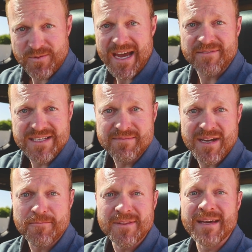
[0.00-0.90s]
We have teamed
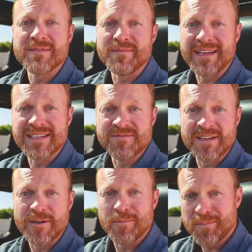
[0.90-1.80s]
up with them to make this
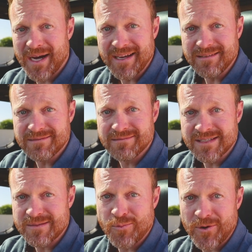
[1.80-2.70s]
video, but
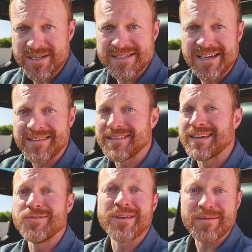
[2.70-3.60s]
it's important to say that
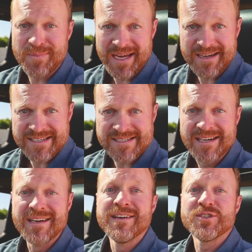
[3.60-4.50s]
they do not pay us
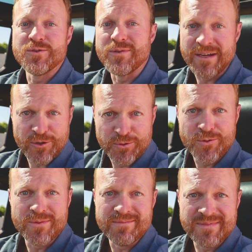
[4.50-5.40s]
to
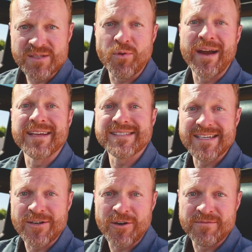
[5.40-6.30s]
include these brands
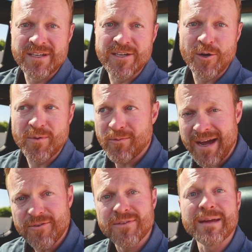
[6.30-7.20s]
in our video, but
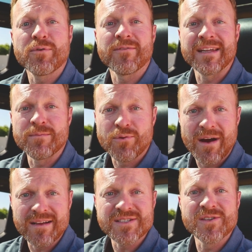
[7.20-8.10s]
rather they provide the
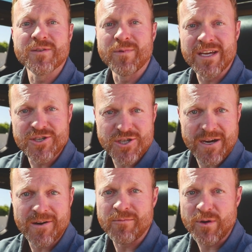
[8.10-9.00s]
product so that we can
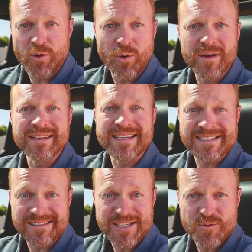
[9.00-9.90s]
share and record the
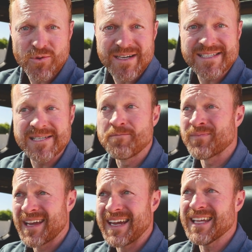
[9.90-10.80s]
installation process
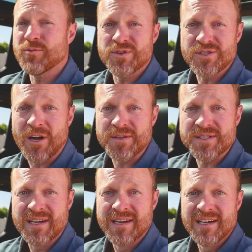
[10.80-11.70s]
and the
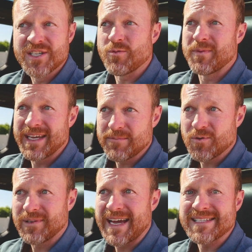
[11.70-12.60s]
results. So when we get up
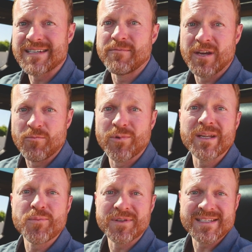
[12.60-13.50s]
to Alaska and we can
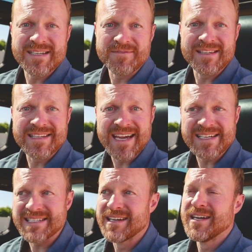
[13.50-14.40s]
really put this stuff to the
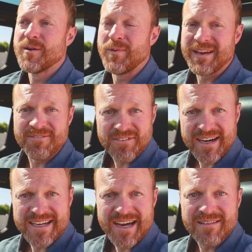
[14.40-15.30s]
test, we can
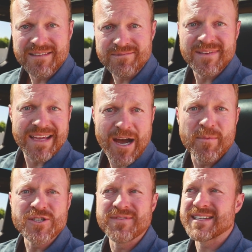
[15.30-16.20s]
find out how
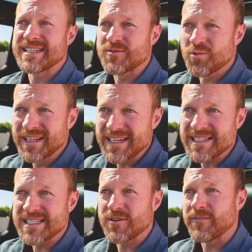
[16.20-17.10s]
much of this is really
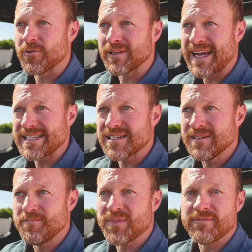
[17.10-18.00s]
necessary for
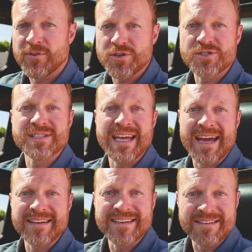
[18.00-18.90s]
Alaska versus just
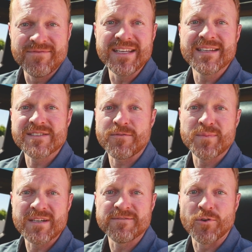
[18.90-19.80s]
adding convenience for
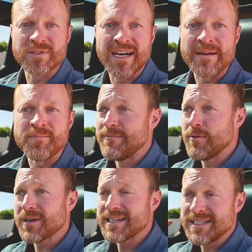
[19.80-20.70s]
being full-time. And
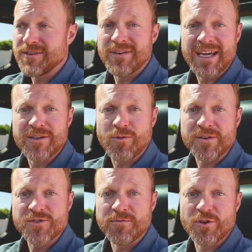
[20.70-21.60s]
we will continue to head
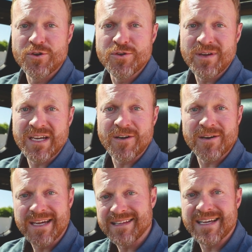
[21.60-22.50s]
north. So if you're new
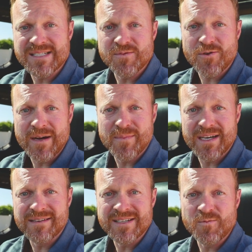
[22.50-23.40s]
here, hit that subscribe
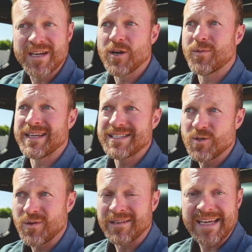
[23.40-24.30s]
button as we go
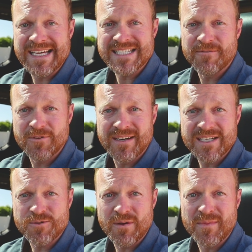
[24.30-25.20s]
into Alaska for the
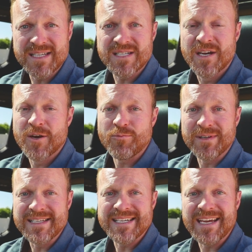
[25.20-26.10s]
next 3 months,
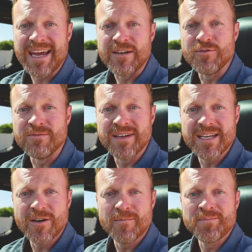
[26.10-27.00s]
releasing a new
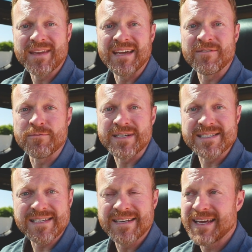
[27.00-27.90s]
video every
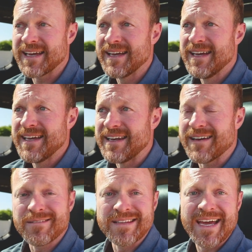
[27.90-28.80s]
Sunday.
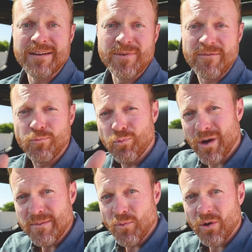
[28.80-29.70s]
And other than that, we have
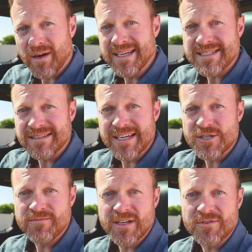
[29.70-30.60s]
one more
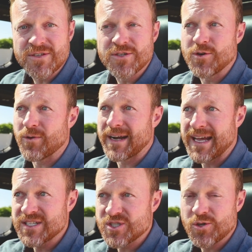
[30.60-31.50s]
installation video to do. We're
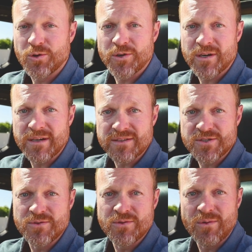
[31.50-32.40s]
gonna add solar
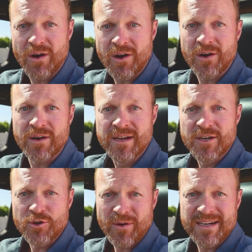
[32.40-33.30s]
to our
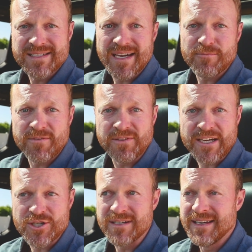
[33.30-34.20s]
Grand Design
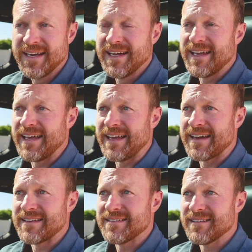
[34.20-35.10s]
Reflection,
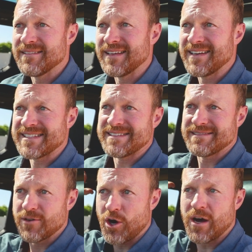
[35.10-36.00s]
and then it's
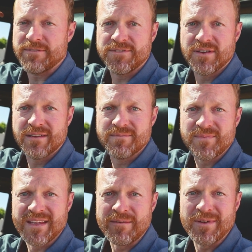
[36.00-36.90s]
off
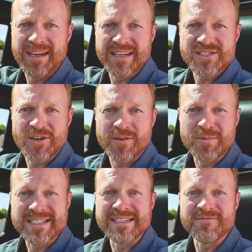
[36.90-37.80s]
and we can get started
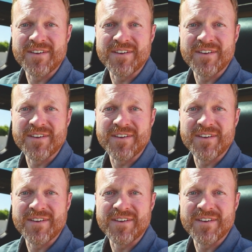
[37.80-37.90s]
with season